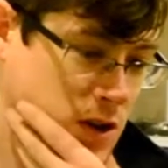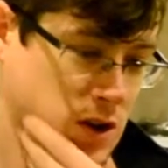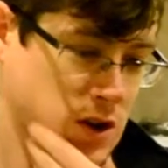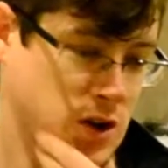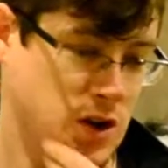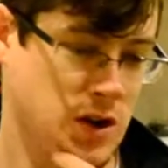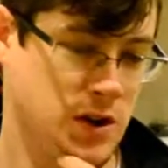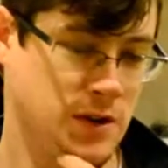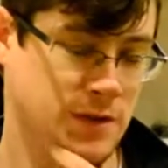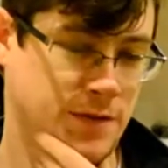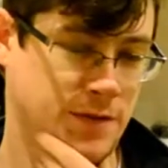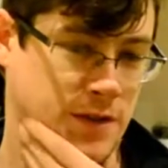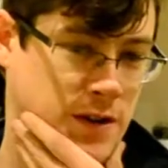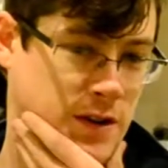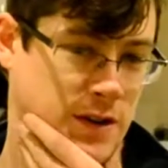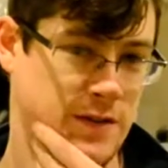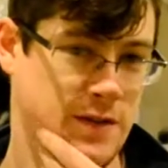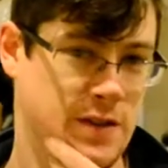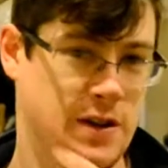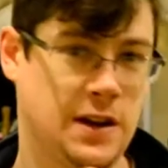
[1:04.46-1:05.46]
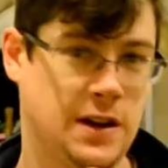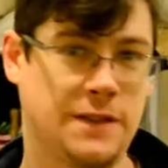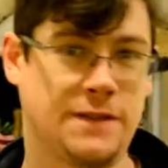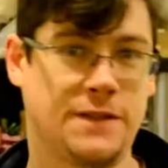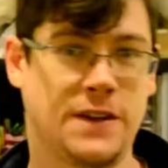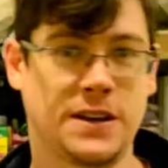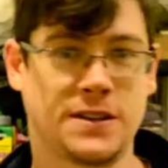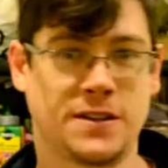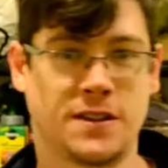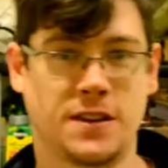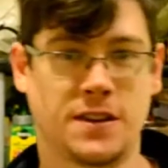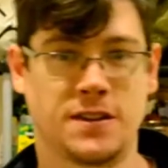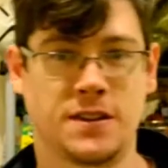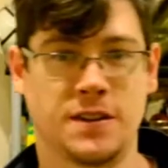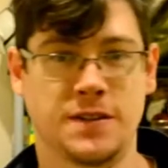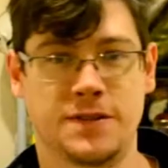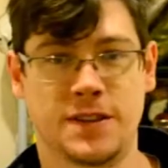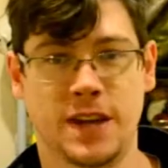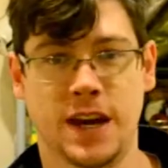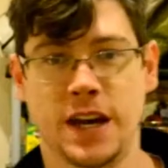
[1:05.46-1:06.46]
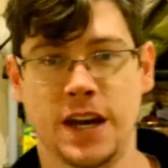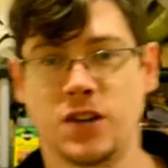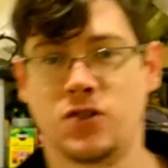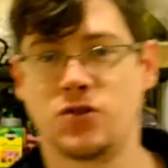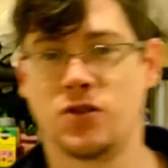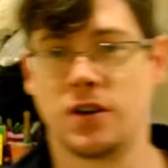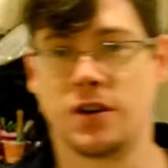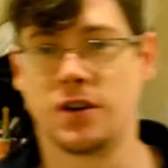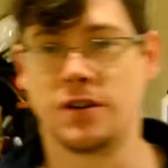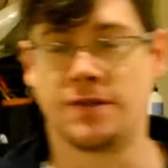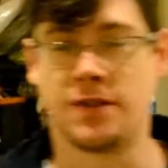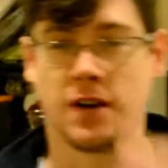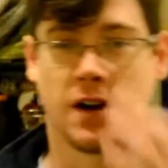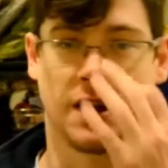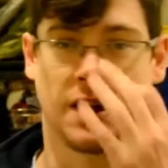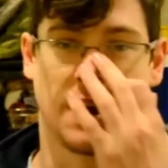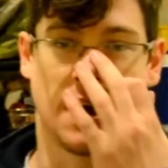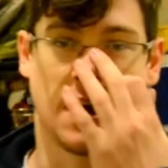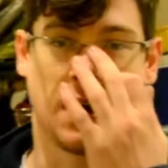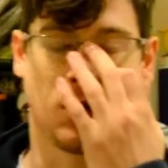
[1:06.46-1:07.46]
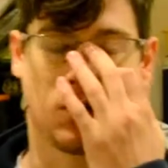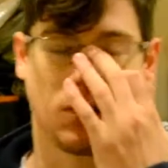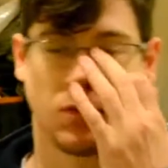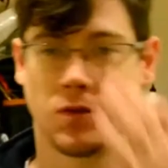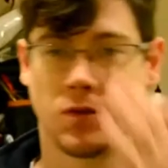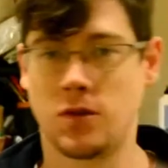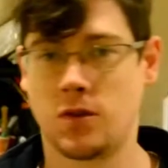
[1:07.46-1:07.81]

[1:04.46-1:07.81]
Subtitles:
kind of an investigative day trying to find out